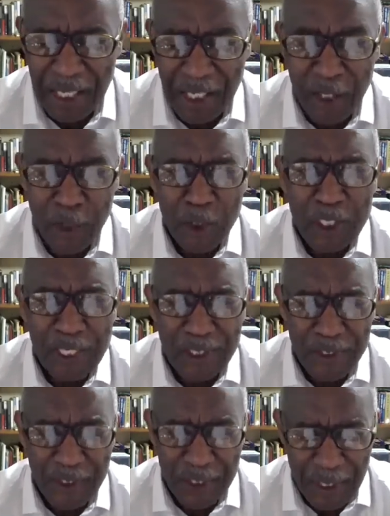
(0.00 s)
He earned
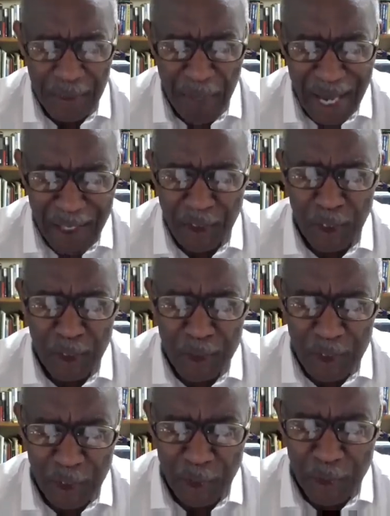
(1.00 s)
his
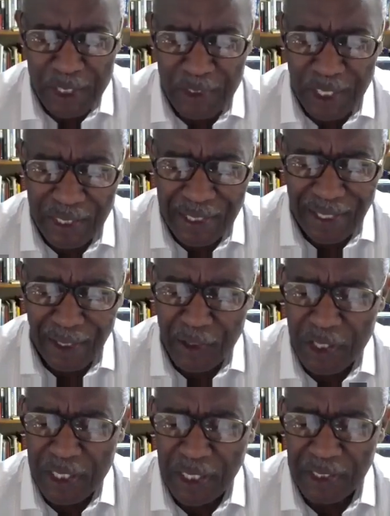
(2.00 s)
bachelor's degree in
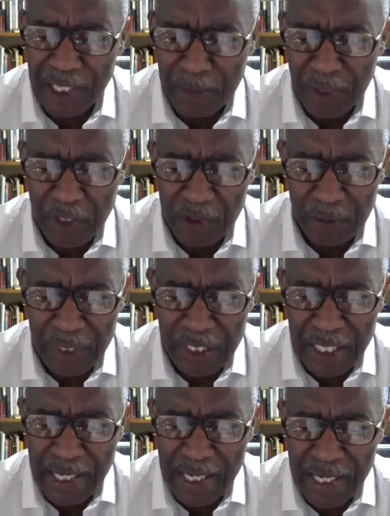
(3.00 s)
psychology and economics from
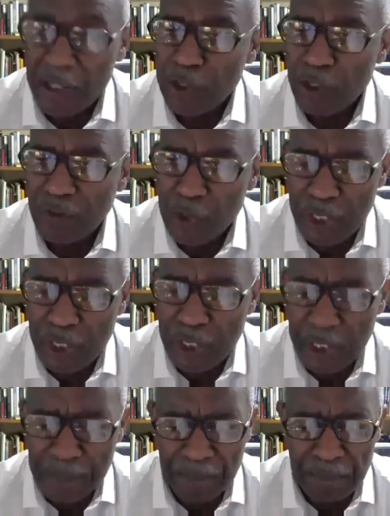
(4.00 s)
Indiana
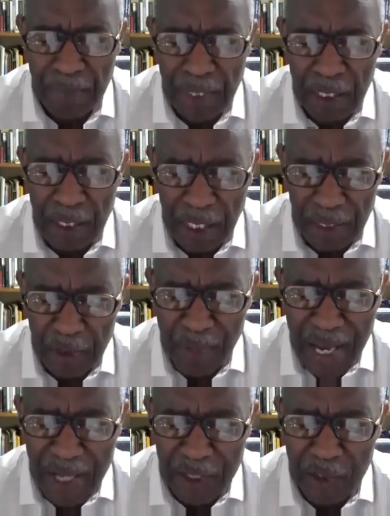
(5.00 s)
University and
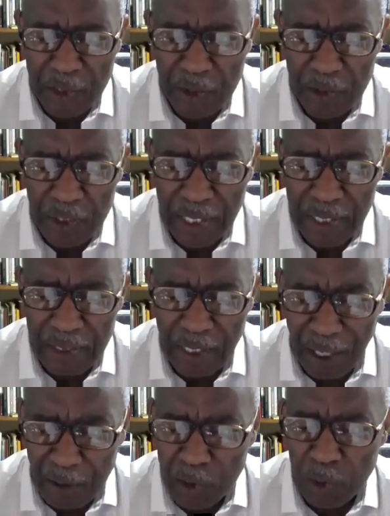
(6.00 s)
his master's and
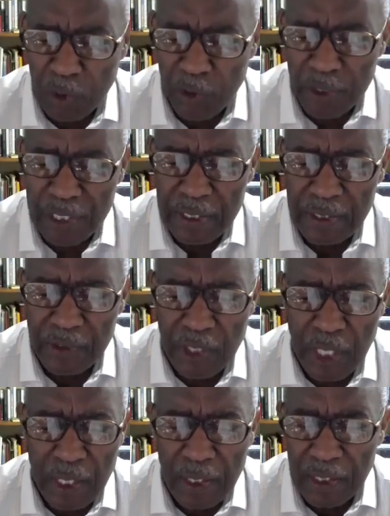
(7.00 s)
doctoral
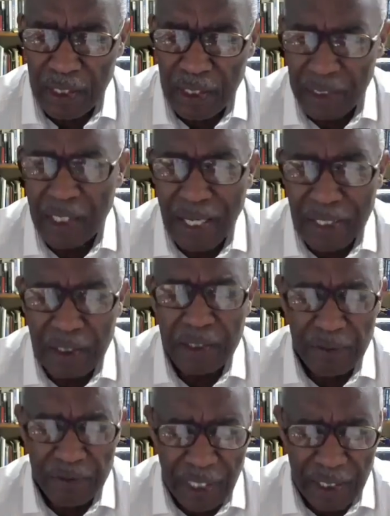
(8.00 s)
degrees in
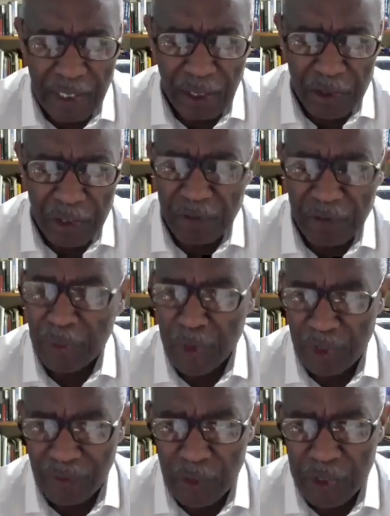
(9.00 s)
cognitive psychology from
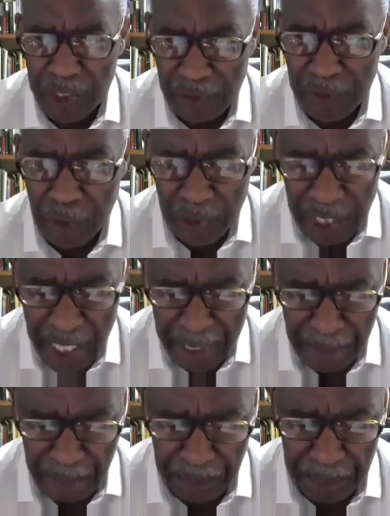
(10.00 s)
University of Notre Dame.